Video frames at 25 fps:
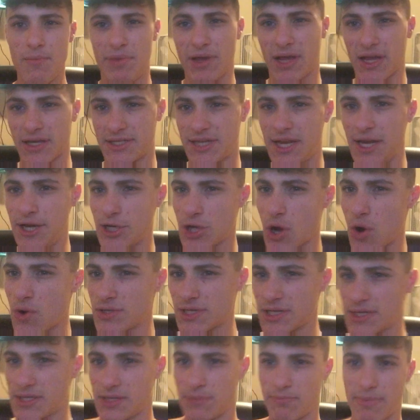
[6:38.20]
because he
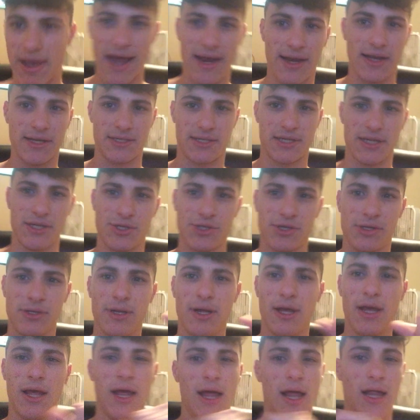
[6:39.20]
knows it's a bad
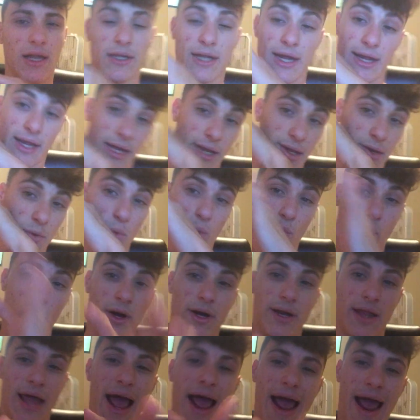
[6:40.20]
decision. Like,
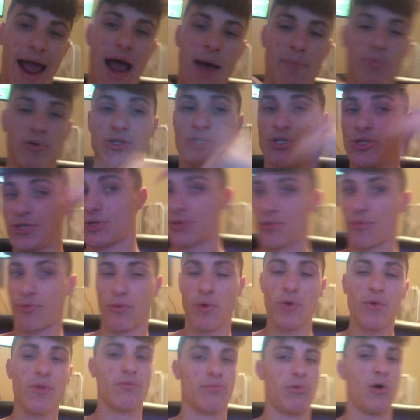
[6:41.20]
when that happens, just
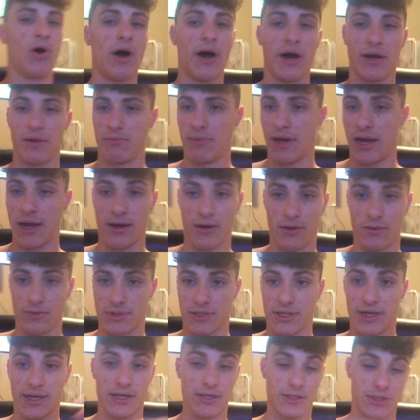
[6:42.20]
throw the ball out of
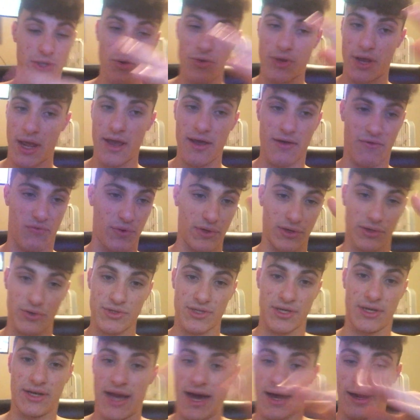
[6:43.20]
bounds. Like, it's okay if we
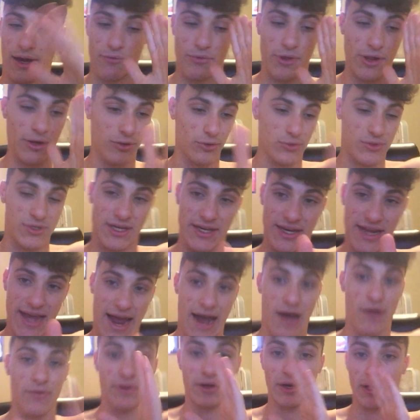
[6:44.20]
lose it down. I'd rather lose it
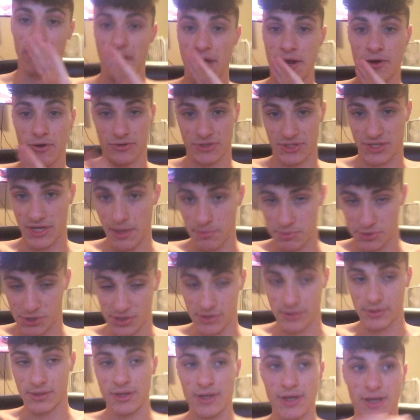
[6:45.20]
down than an
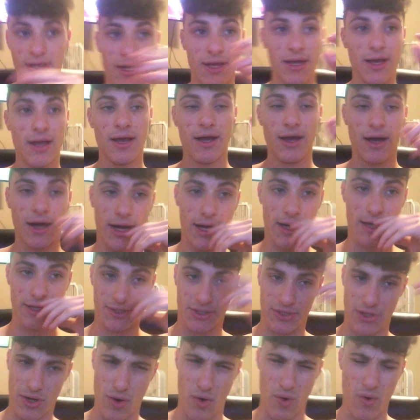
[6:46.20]
interception.
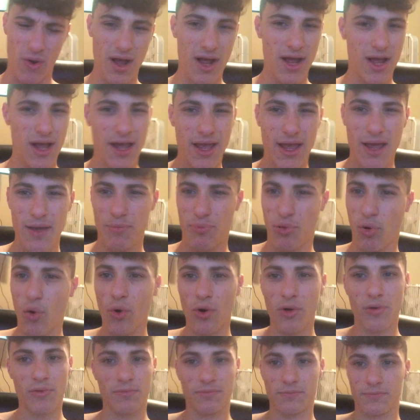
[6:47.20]
So,
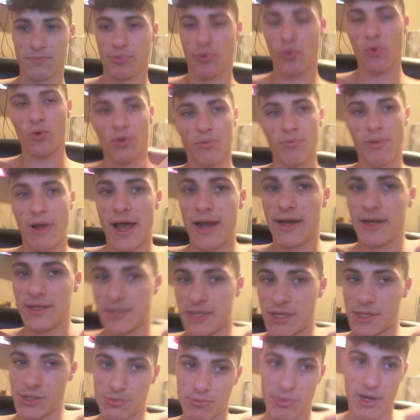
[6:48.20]
poor bad
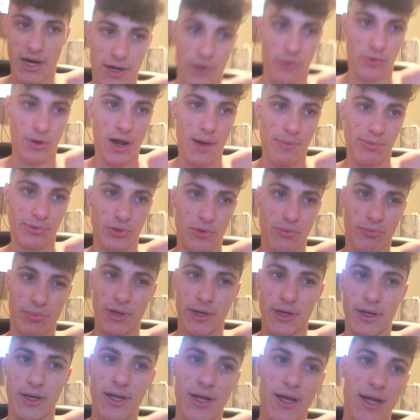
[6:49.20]
decision by Garoppolo.
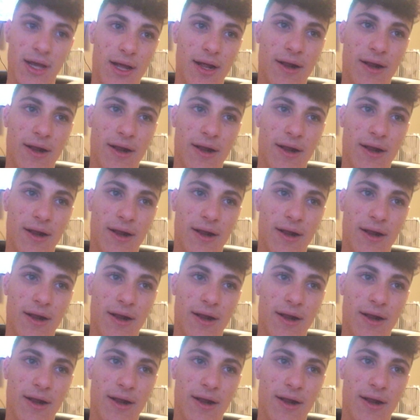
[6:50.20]
But